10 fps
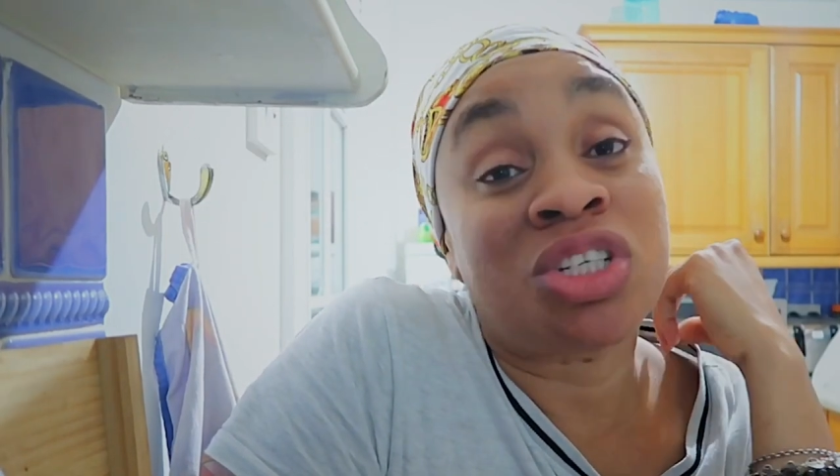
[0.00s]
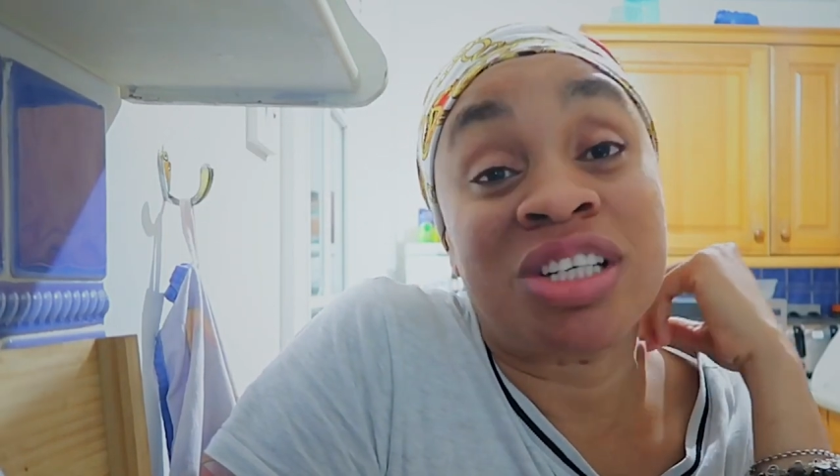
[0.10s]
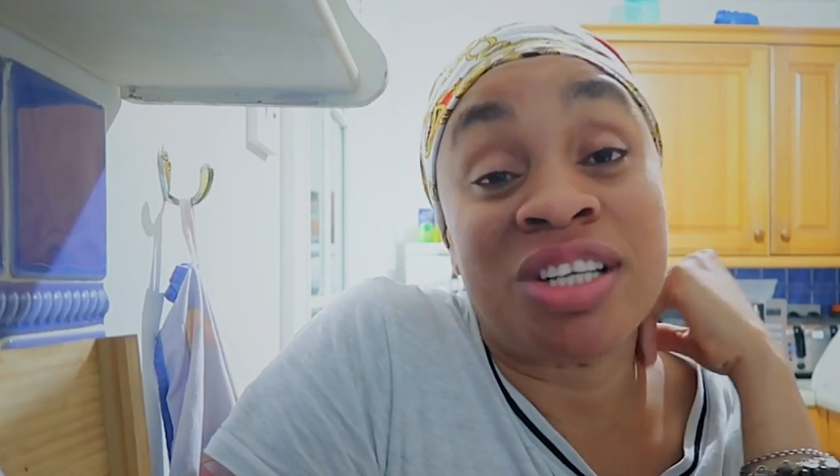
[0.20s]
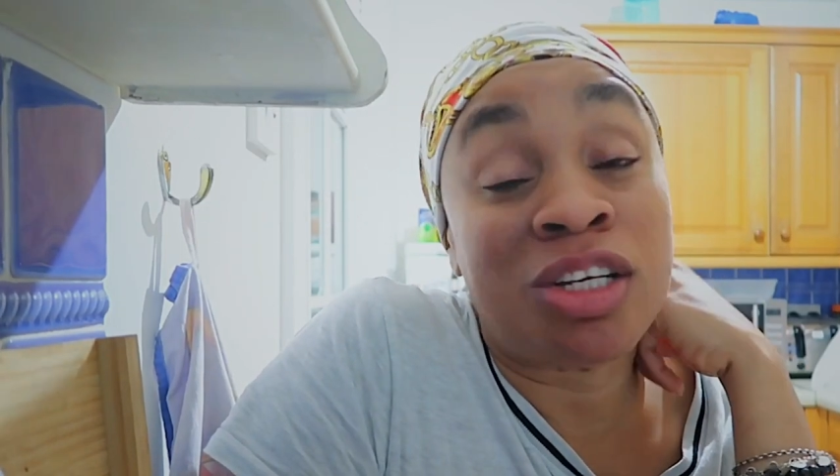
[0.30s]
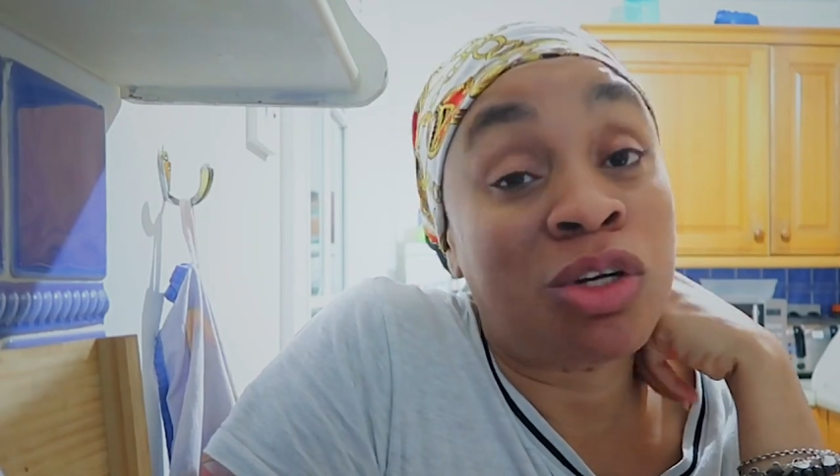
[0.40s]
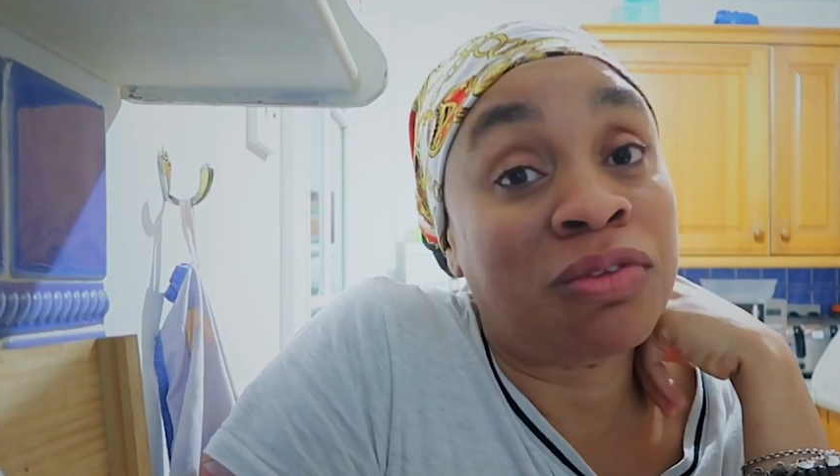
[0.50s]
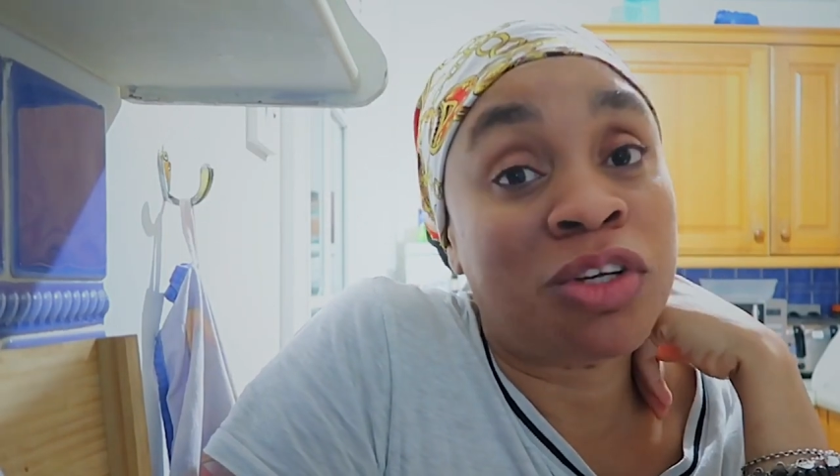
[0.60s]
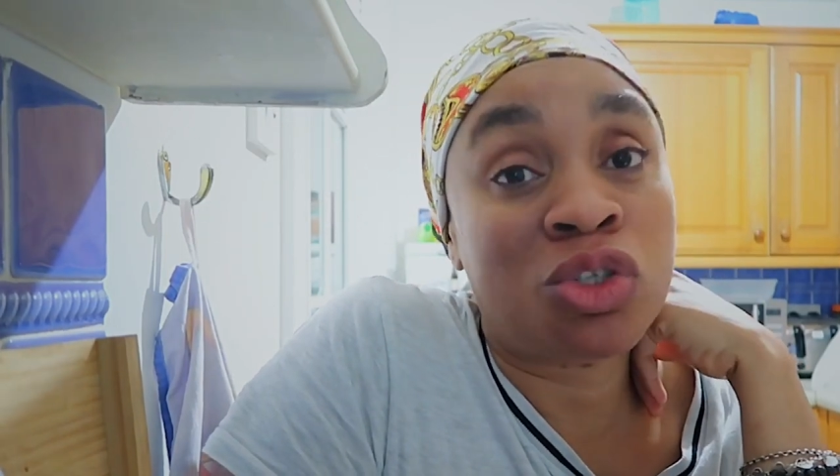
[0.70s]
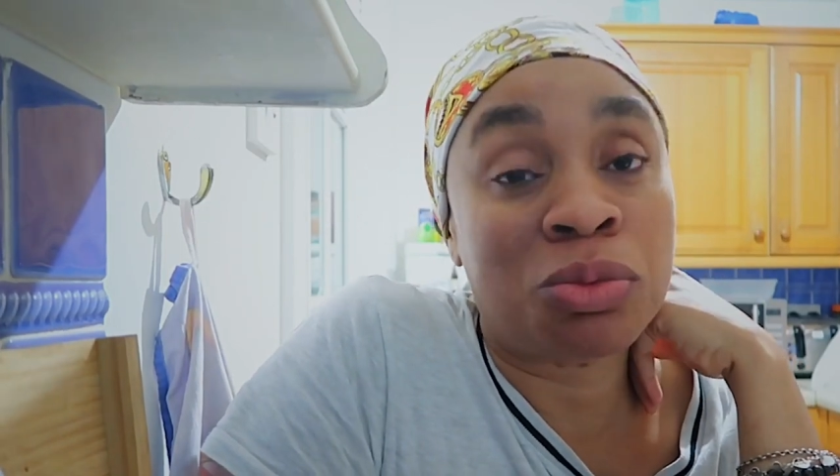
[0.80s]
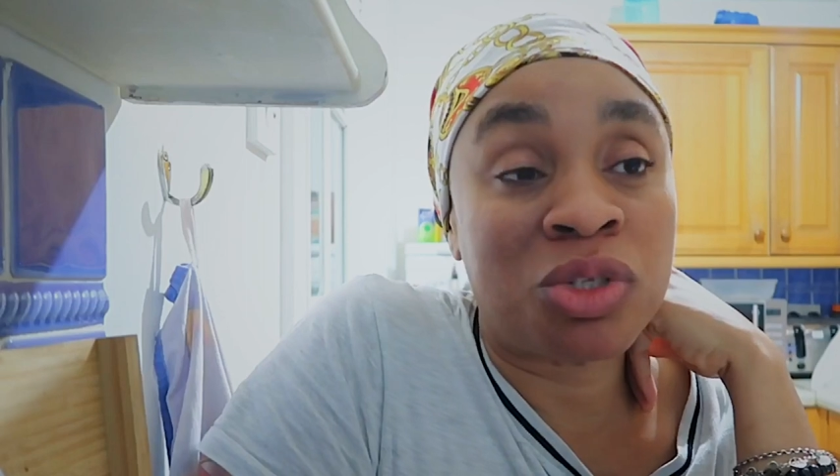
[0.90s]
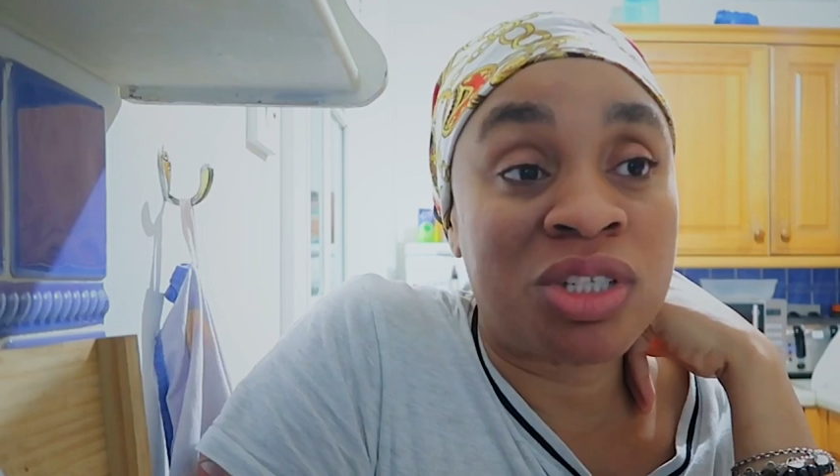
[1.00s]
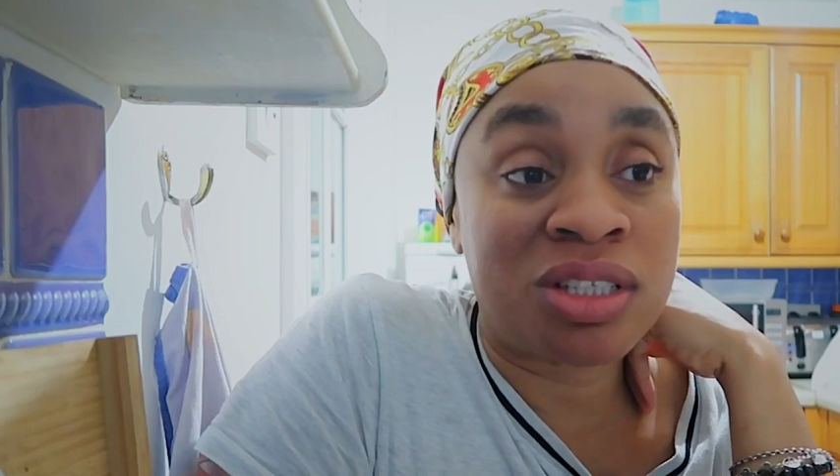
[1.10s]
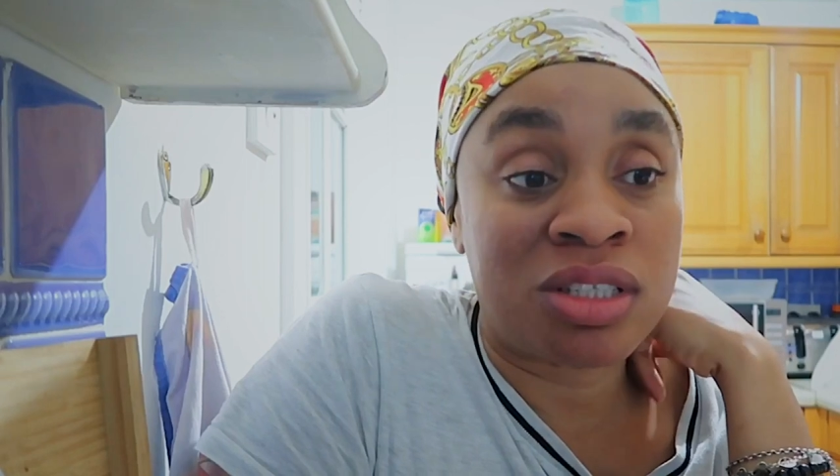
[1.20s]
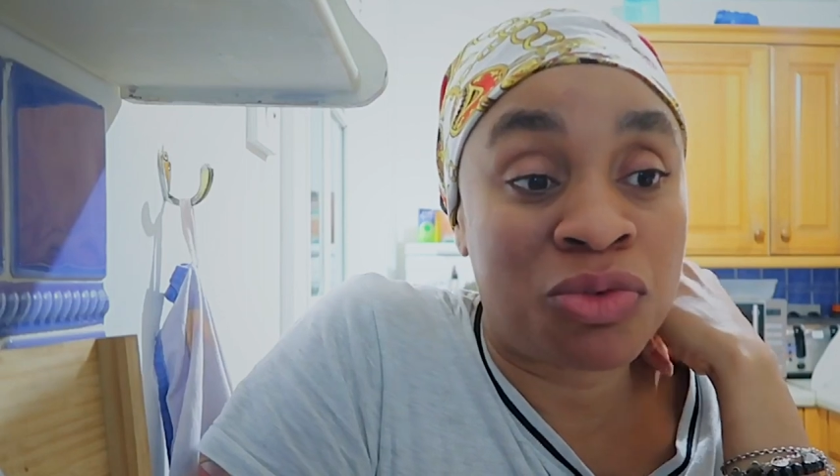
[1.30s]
Shina said a lot of things to protect his